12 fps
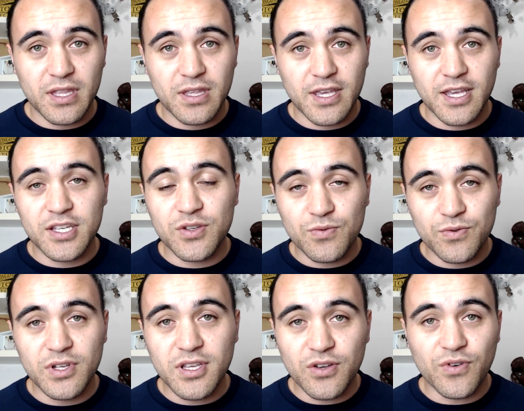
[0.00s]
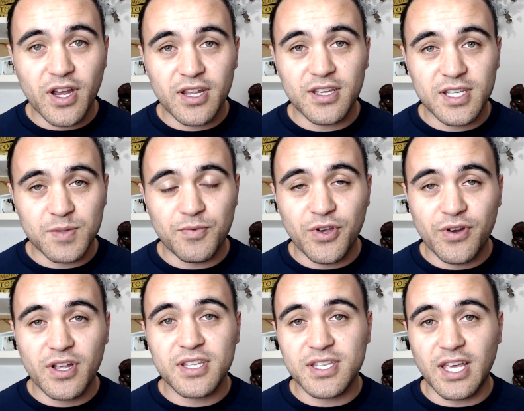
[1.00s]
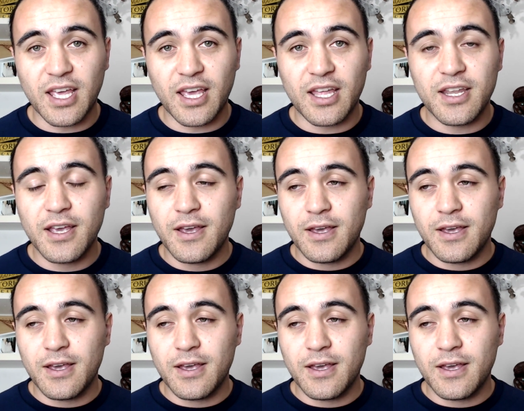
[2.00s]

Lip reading: has a really great experience and